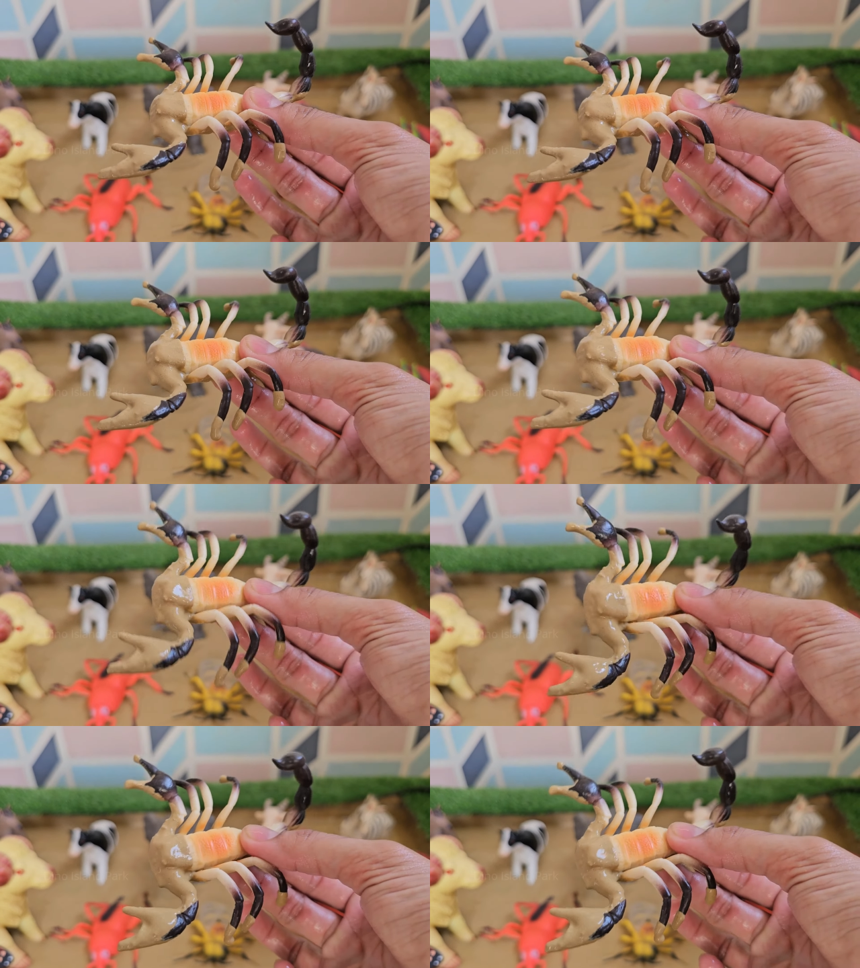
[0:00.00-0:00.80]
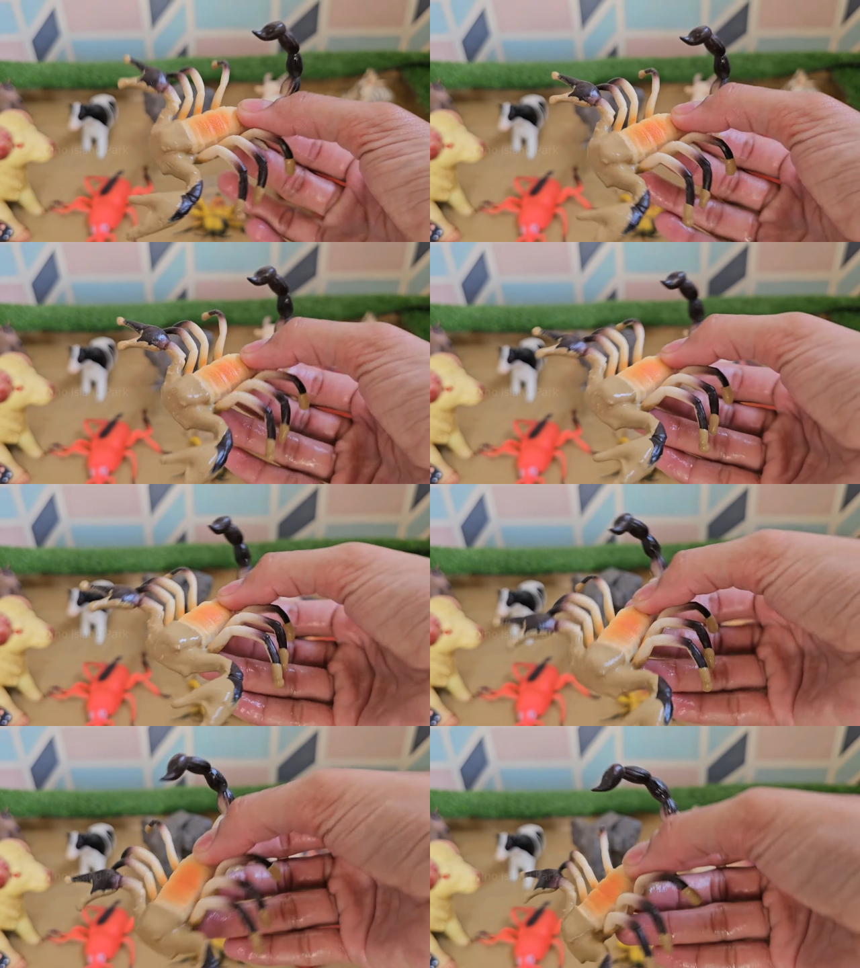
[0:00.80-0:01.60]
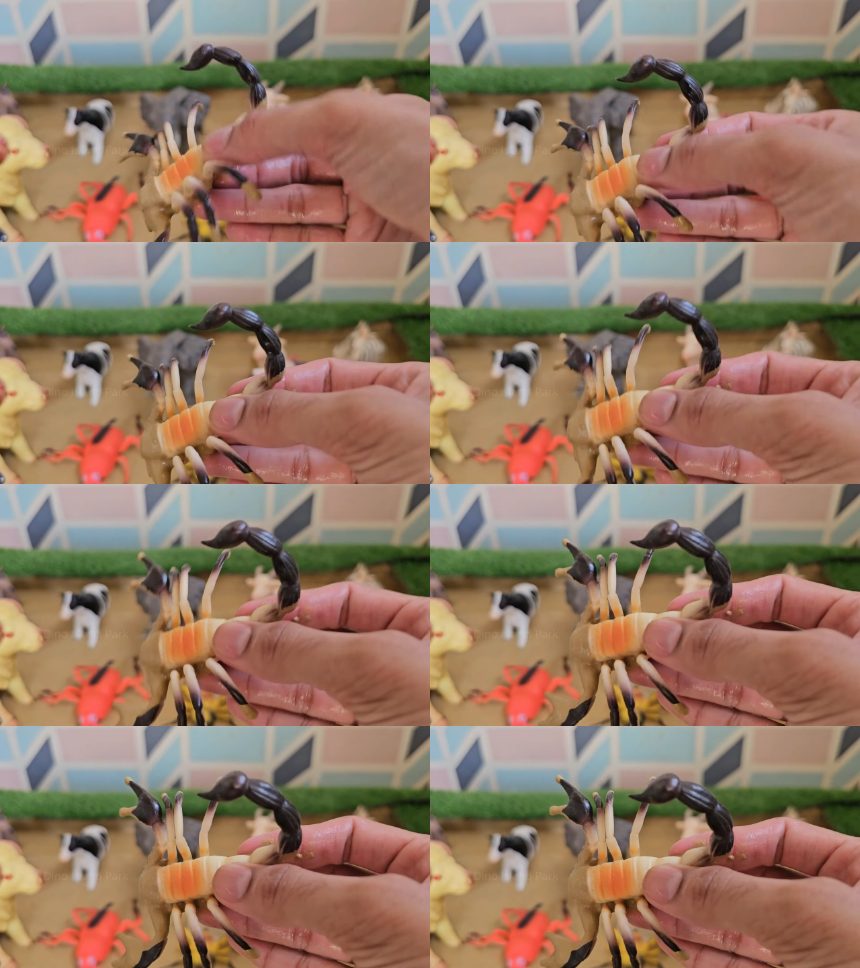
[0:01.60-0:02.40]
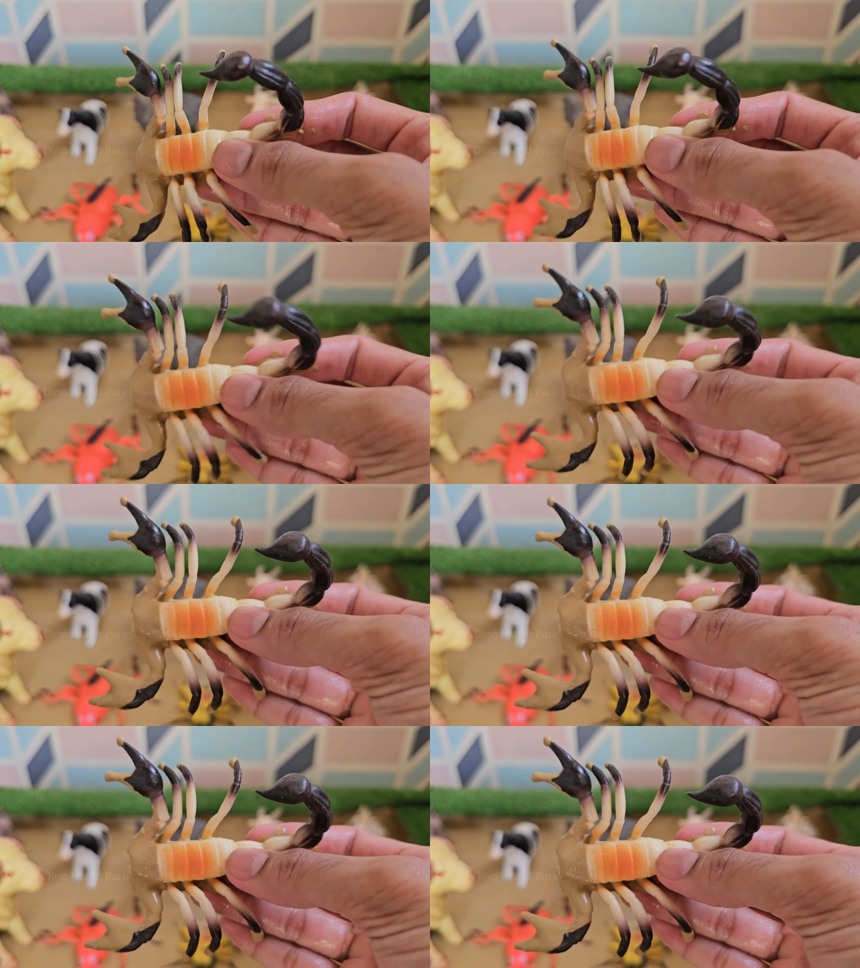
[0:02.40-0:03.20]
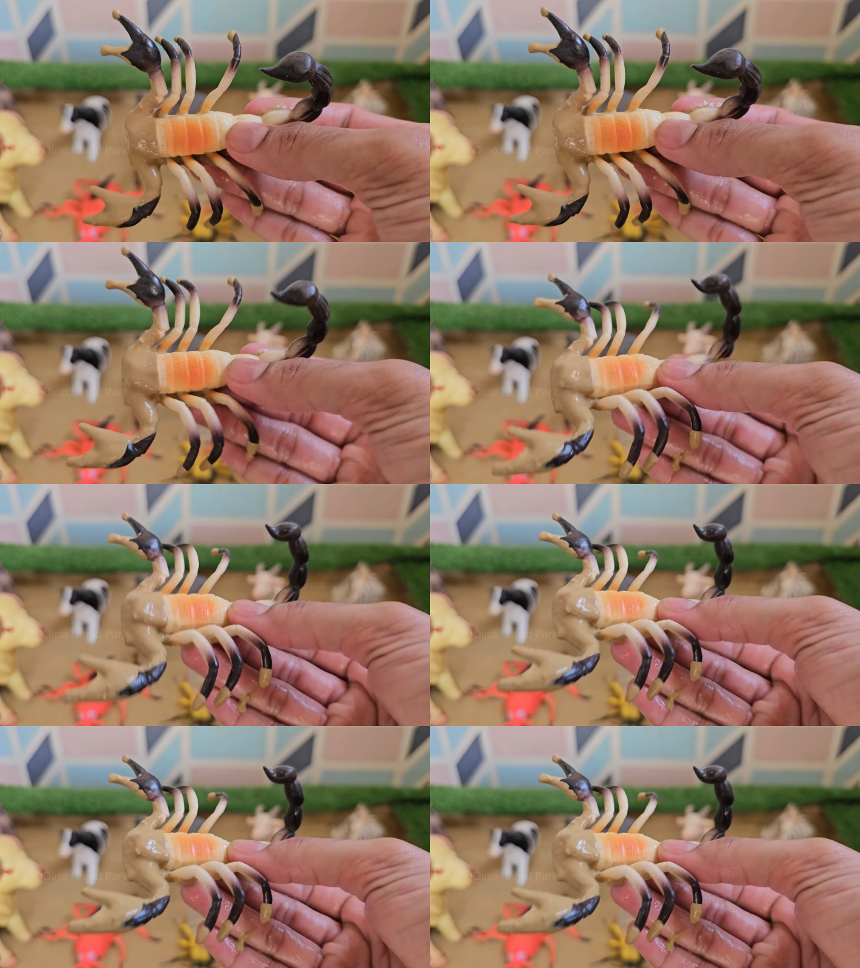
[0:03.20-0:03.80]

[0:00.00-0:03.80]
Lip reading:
(no speaker visible)